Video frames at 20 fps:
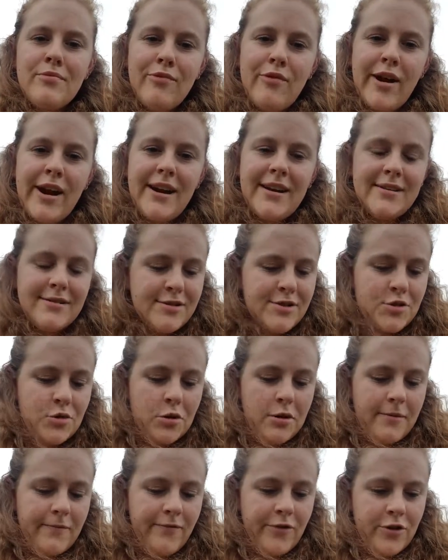
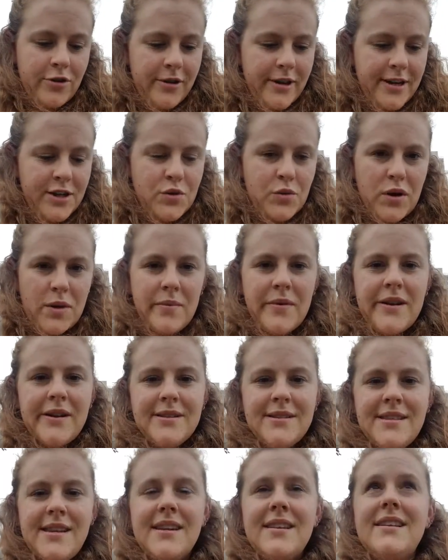rainstorm for like 20 minutes
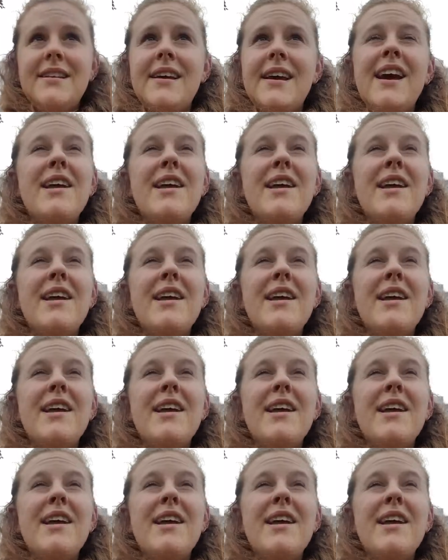at the end of the day,